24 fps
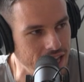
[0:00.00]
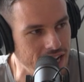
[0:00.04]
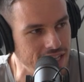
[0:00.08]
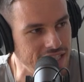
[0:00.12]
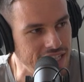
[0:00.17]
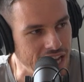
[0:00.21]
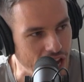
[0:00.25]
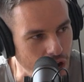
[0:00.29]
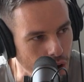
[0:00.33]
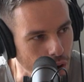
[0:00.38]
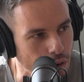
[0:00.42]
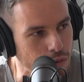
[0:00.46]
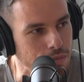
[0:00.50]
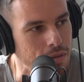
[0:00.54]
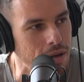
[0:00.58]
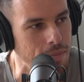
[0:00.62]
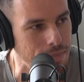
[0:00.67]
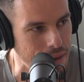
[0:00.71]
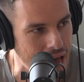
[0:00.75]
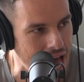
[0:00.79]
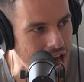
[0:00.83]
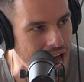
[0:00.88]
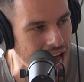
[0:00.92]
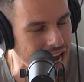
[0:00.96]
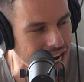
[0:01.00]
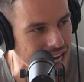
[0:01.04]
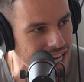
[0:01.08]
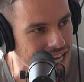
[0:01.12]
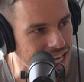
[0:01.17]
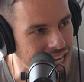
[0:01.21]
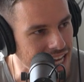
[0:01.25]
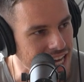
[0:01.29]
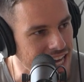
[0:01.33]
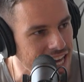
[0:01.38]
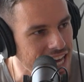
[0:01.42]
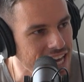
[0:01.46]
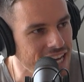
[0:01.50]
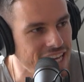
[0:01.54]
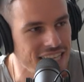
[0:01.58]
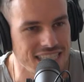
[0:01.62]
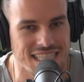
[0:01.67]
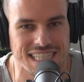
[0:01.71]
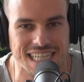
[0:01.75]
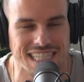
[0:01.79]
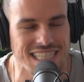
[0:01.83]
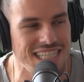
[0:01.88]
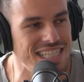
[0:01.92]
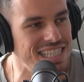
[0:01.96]
that has held me back
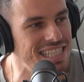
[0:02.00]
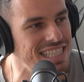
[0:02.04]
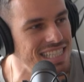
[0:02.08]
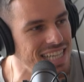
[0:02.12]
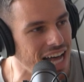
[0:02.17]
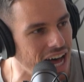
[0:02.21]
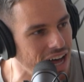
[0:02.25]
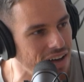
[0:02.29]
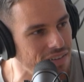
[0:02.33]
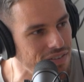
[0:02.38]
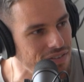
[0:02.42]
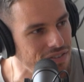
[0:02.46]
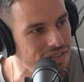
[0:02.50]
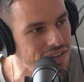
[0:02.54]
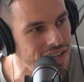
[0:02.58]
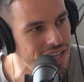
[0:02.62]
because this is stuff